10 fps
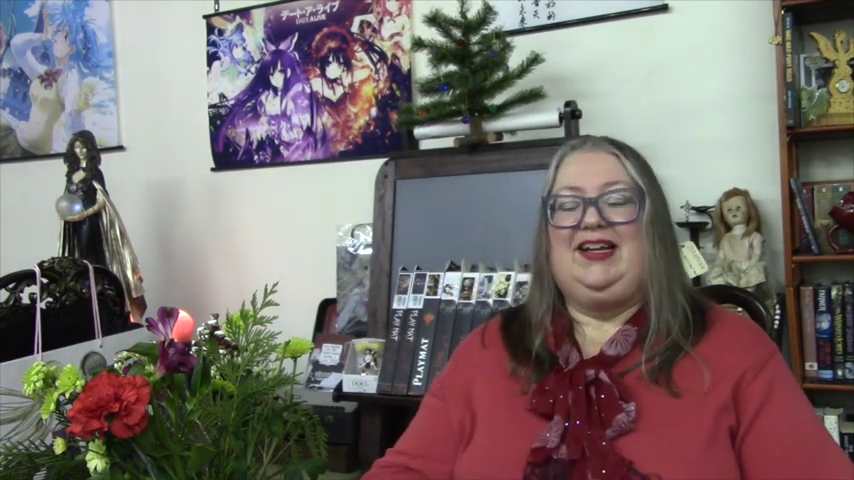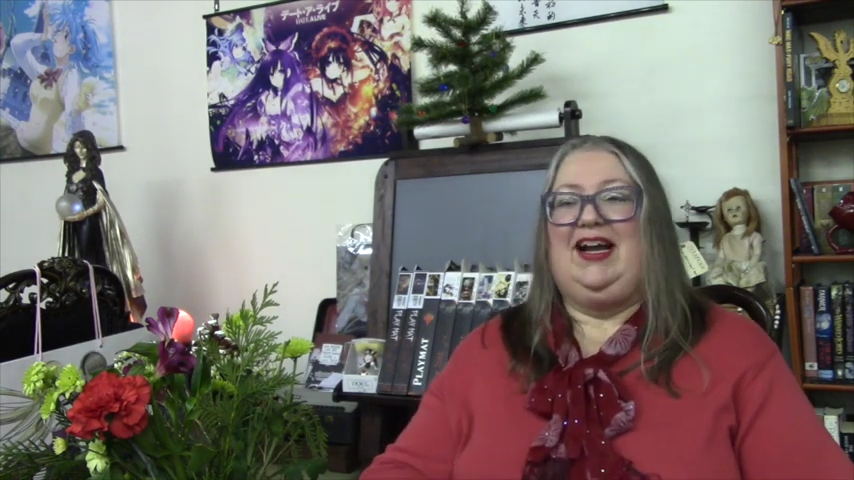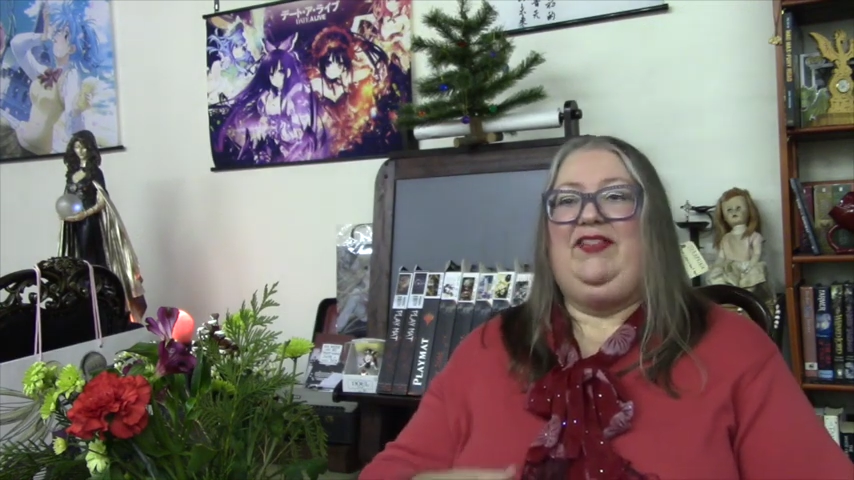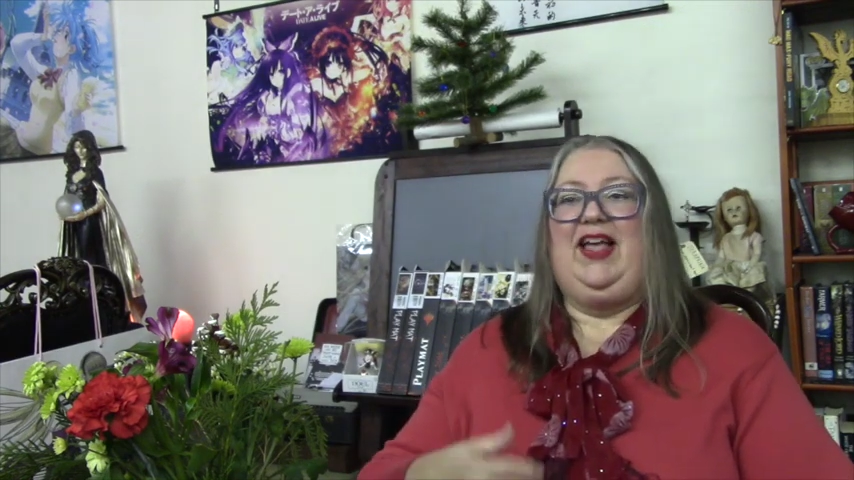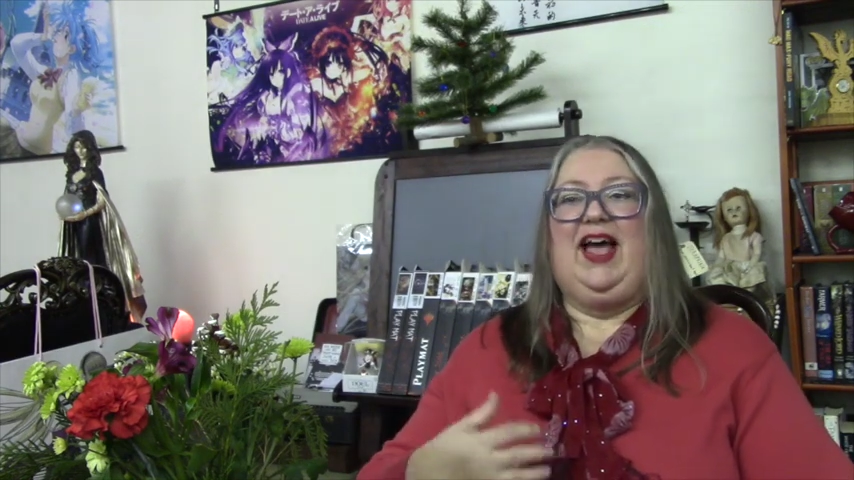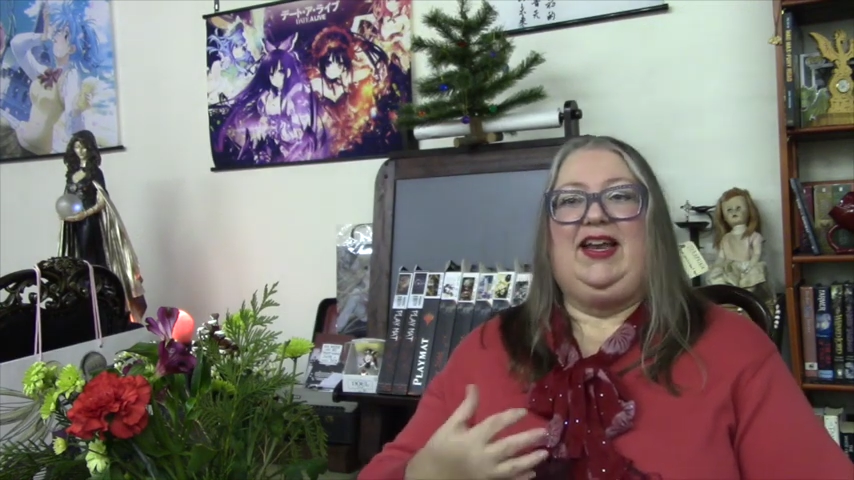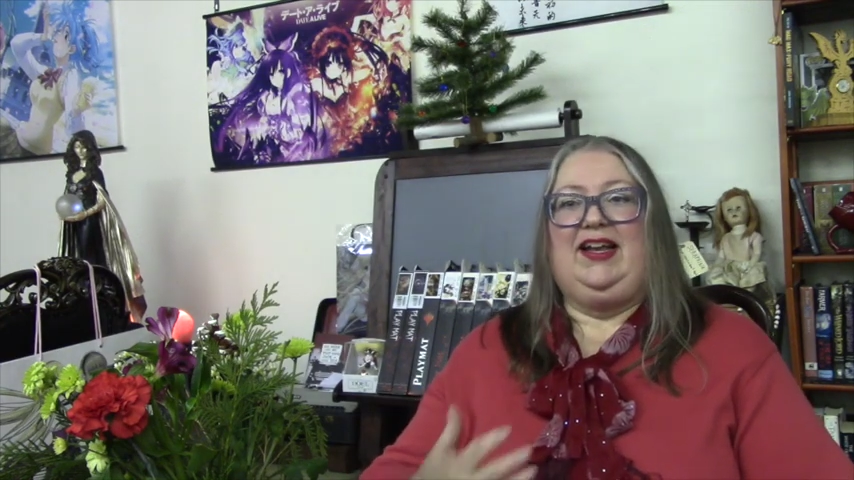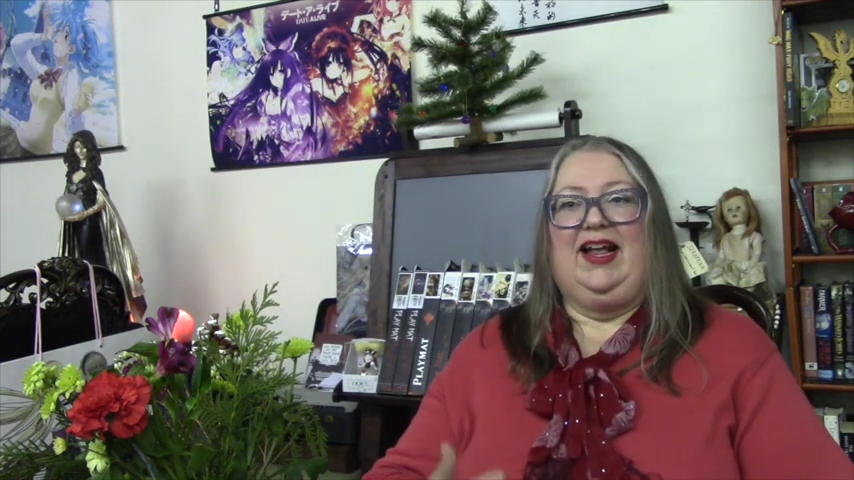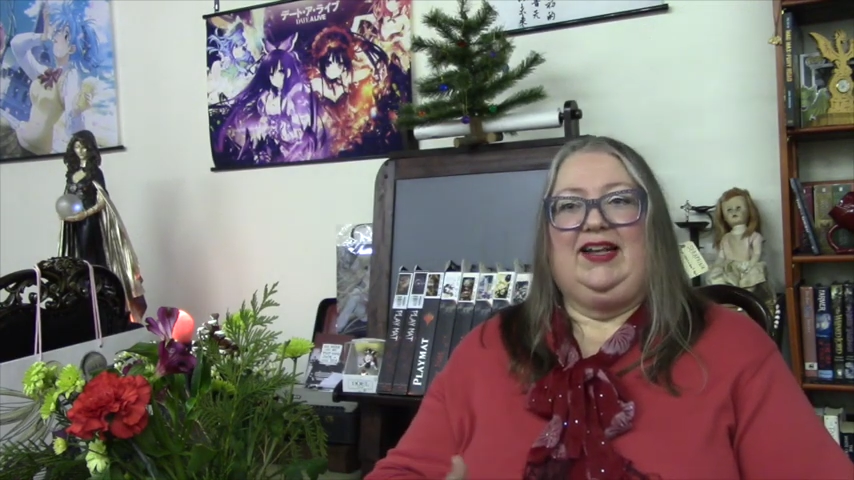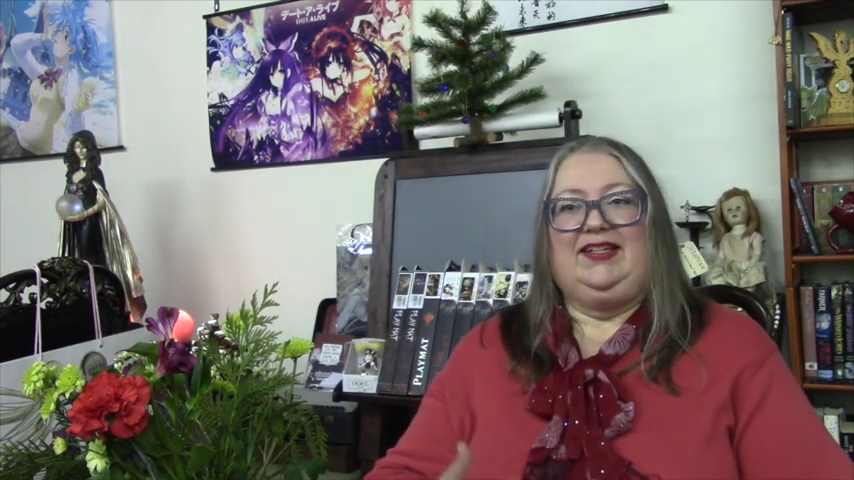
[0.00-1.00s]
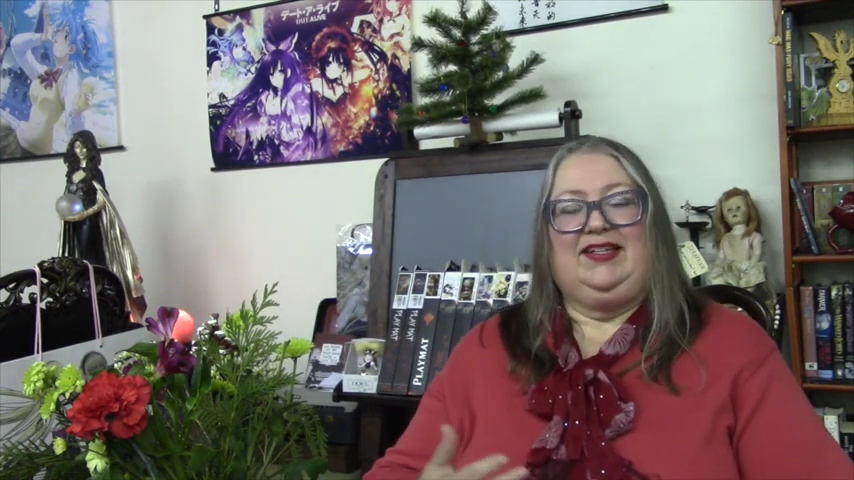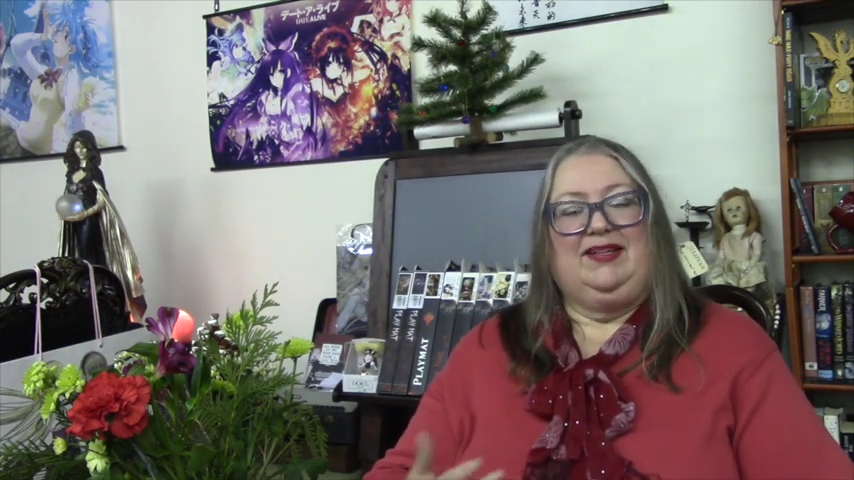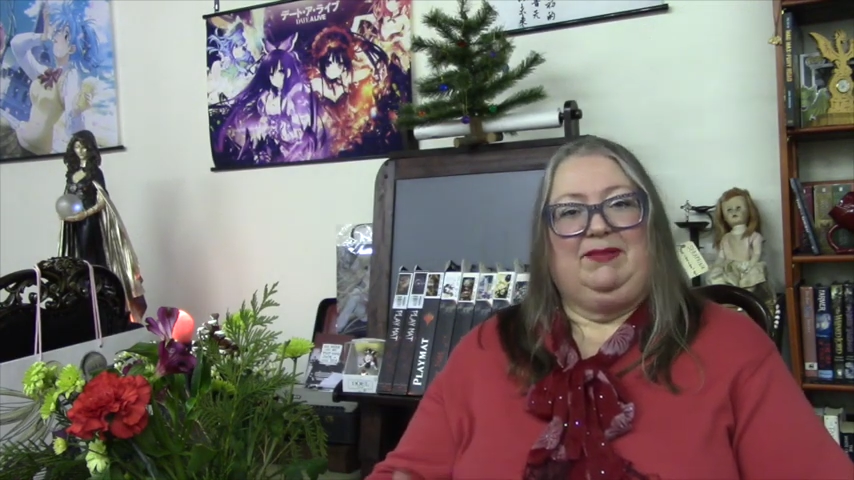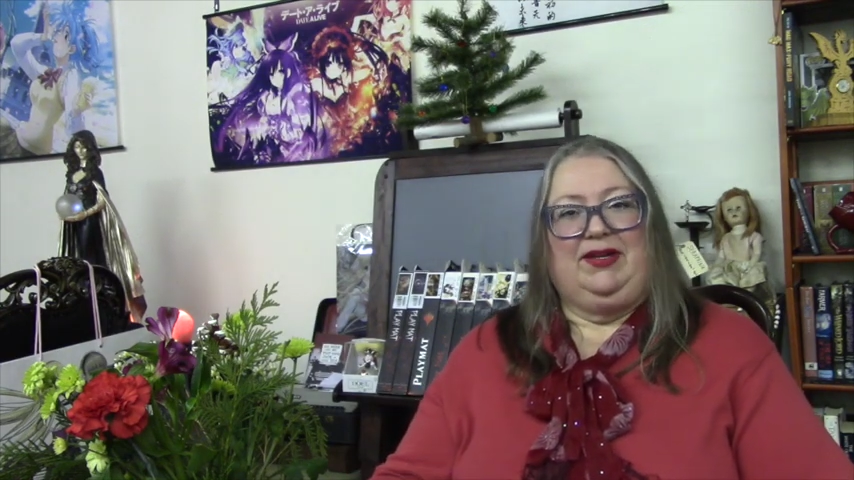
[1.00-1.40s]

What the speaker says: and they hadn't asked to come